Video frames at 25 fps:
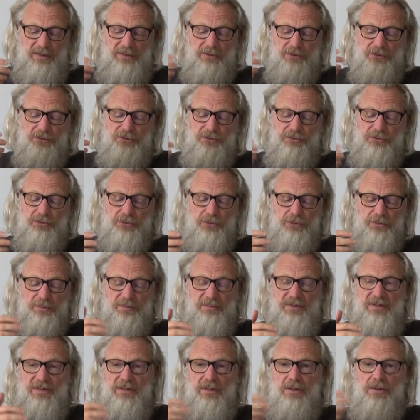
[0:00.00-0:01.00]
assured
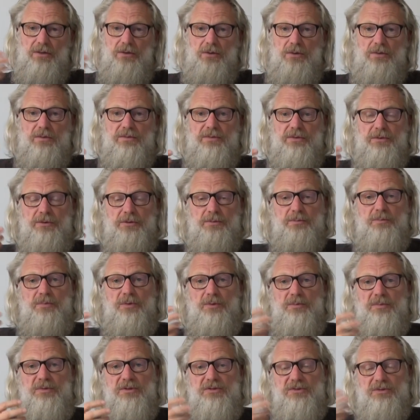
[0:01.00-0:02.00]
me of her
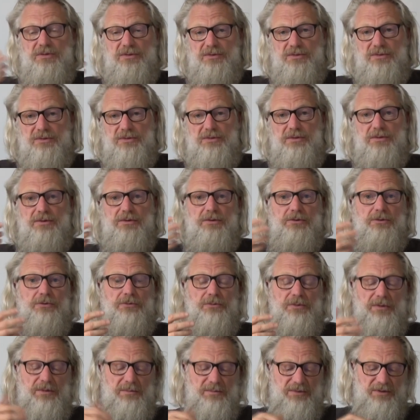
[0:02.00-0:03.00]
publisher's
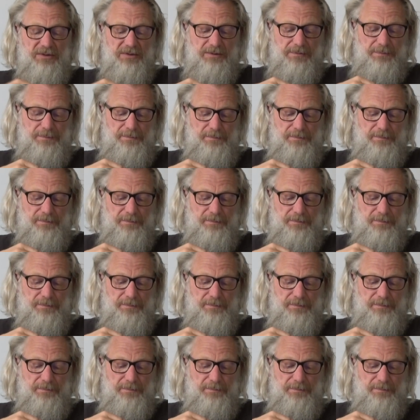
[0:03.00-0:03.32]
agreement.